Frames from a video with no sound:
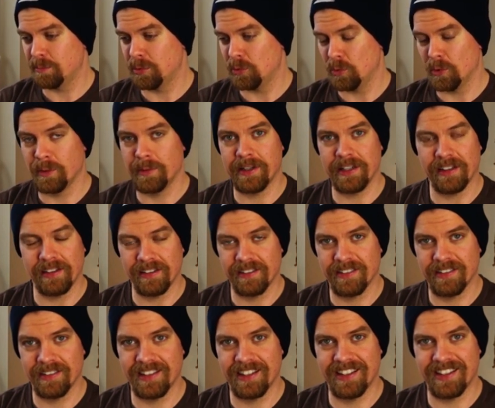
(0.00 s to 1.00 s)

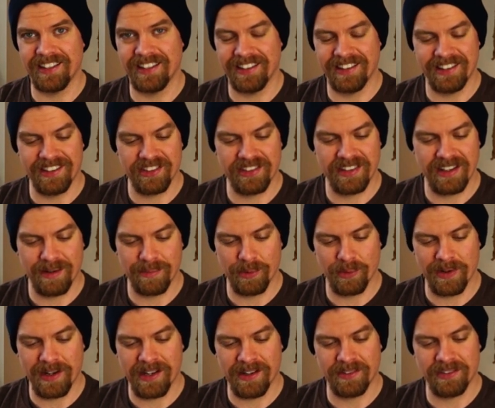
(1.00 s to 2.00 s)
brewing this time
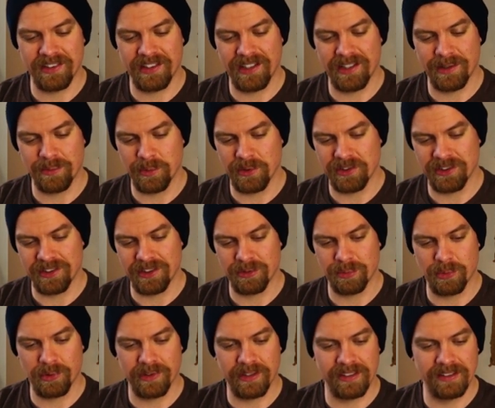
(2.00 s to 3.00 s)
around than I was
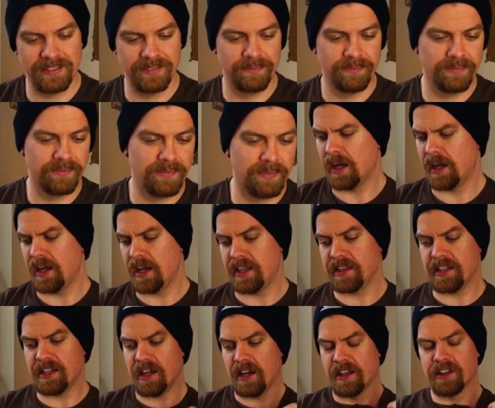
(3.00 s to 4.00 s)
this morning.
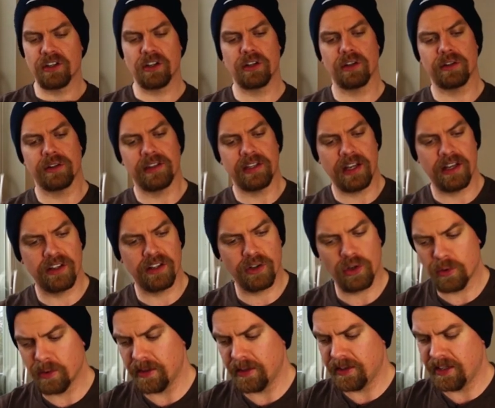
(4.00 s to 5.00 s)
And the
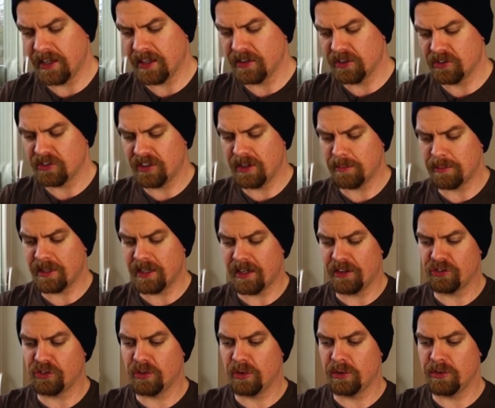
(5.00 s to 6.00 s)
other tip that
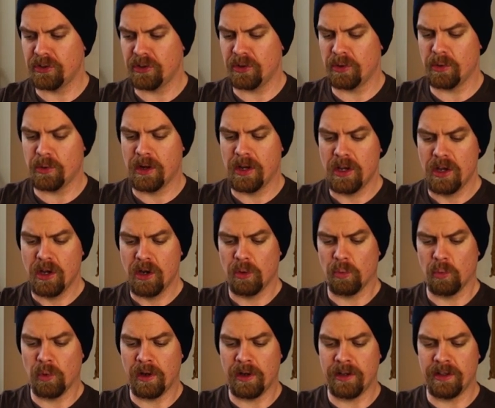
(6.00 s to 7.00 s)
I showed you
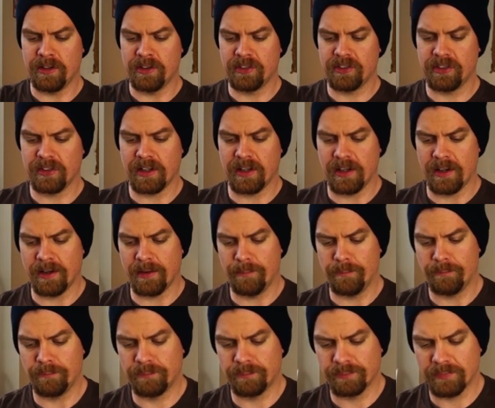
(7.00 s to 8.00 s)
was,
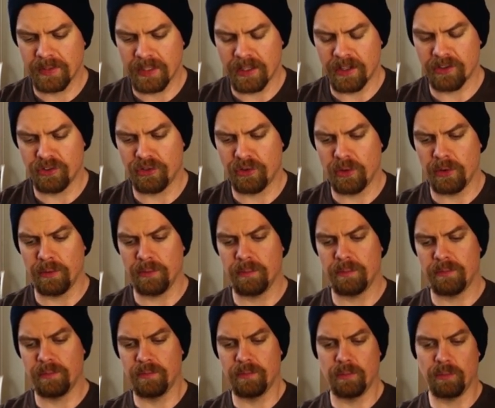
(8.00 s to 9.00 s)
I'll just do
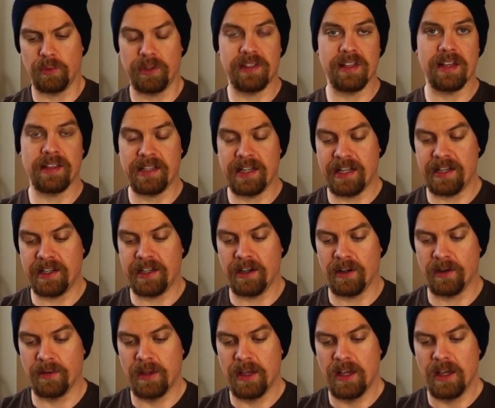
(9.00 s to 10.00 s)
it with nothing in
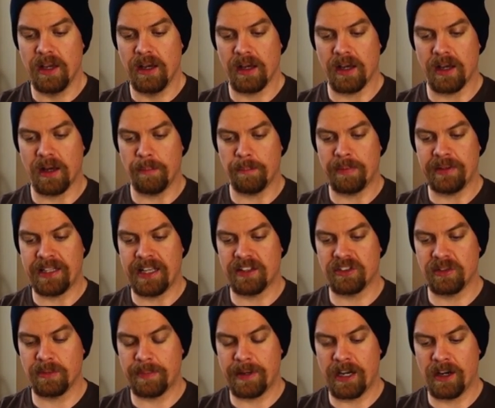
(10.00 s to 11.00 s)
here, but
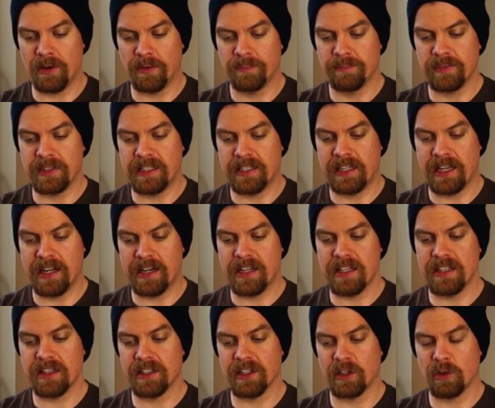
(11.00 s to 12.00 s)
that's about
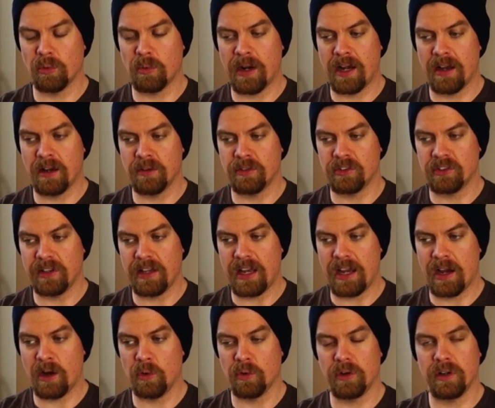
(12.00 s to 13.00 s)
getting the grounds
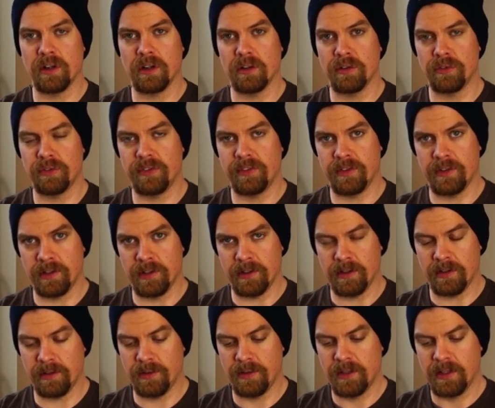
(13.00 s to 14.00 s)
out of
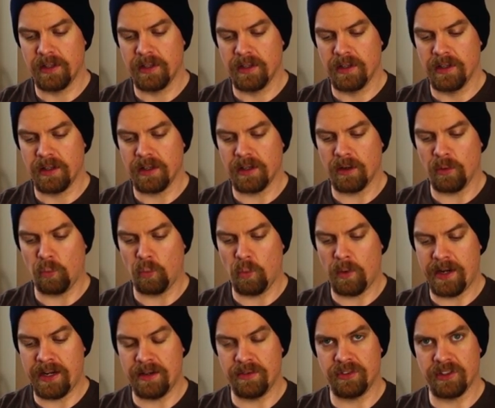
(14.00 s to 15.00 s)
the
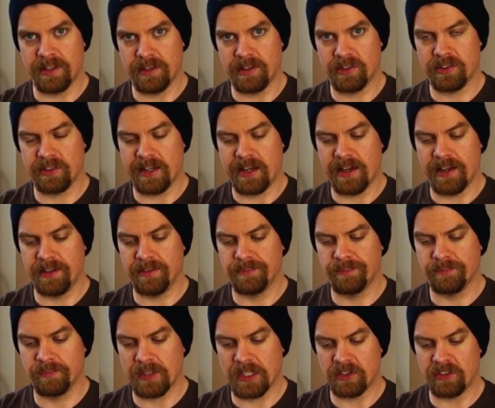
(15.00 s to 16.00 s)
waves on the side.
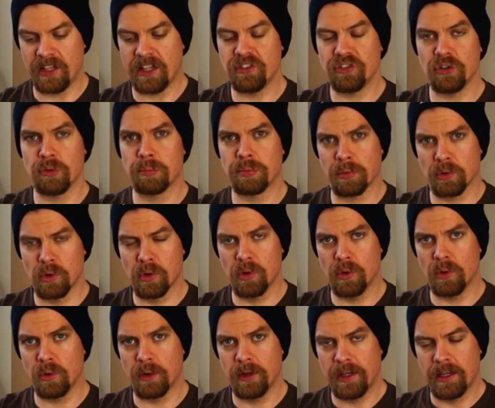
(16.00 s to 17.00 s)
Because as you
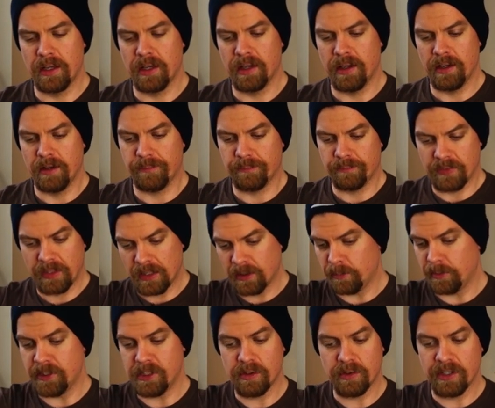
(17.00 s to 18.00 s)
brew,
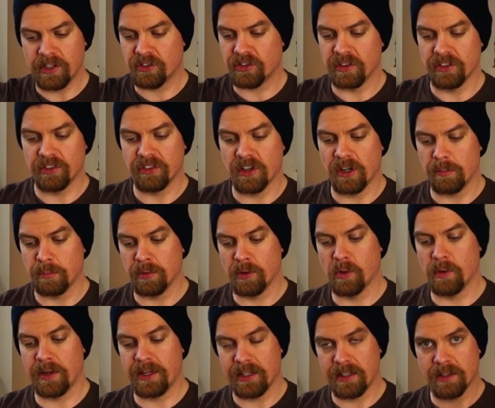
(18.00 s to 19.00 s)
and when you initially start
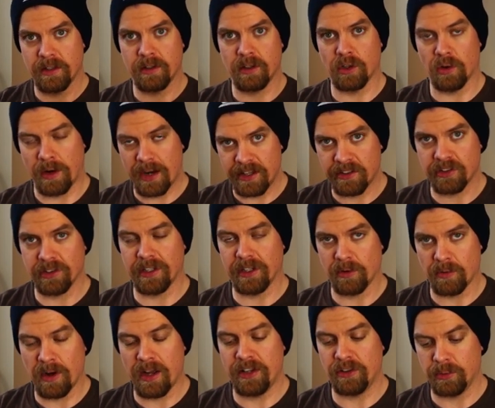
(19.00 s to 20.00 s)
brewing, grinds are
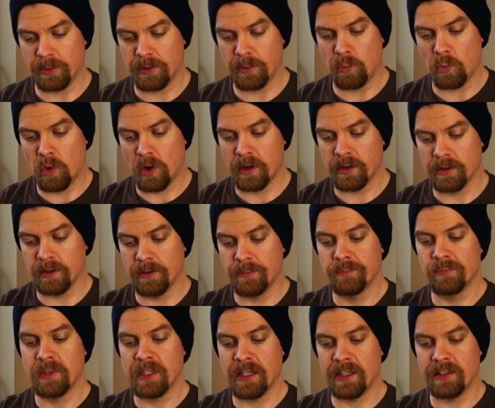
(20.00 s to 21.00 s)
going to rise with the
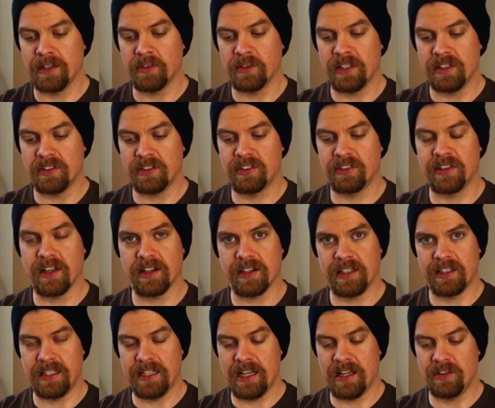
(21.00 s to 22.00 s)
water and they'll get
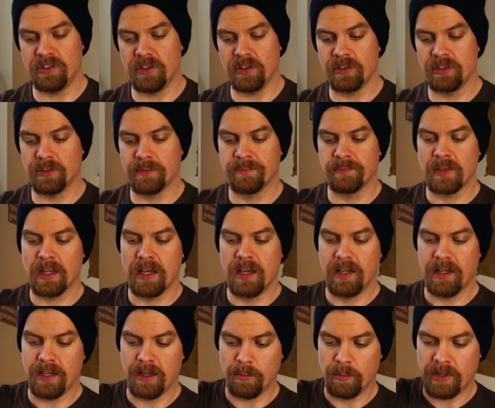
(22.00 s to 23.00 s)
stuck in the edges.
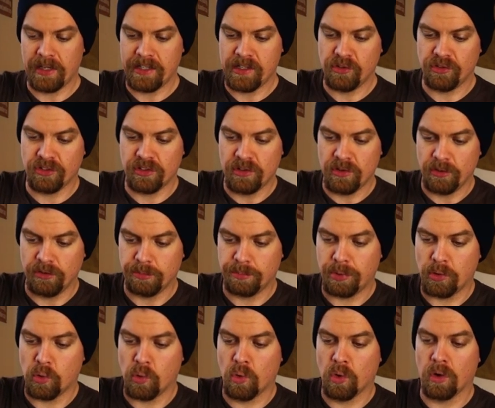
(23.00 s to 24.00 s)
And what I used to do is
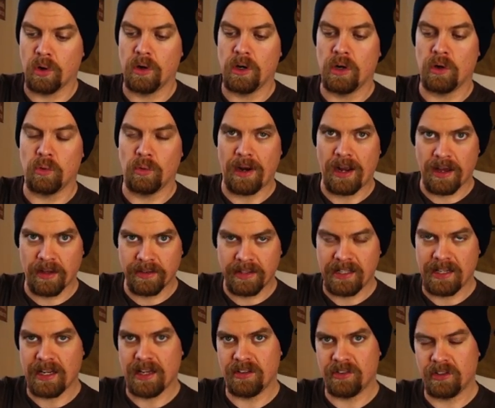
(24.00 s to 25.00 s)
pour around
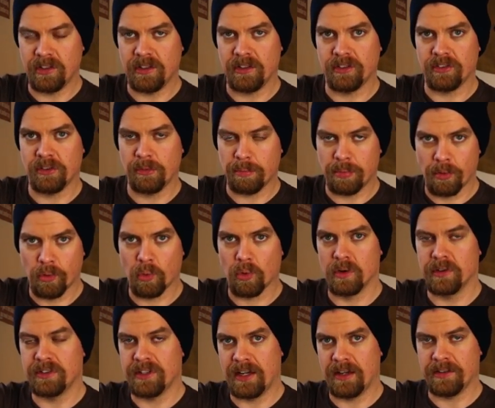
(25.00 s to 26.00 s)
the edges to
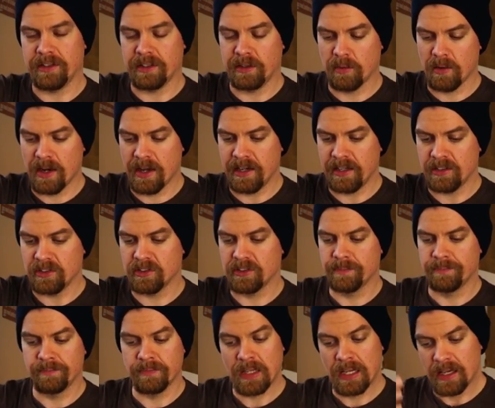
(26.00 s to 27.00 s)
pour down the
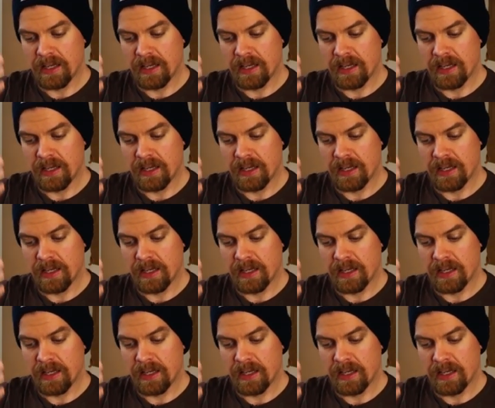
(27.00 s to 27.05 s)
grinds.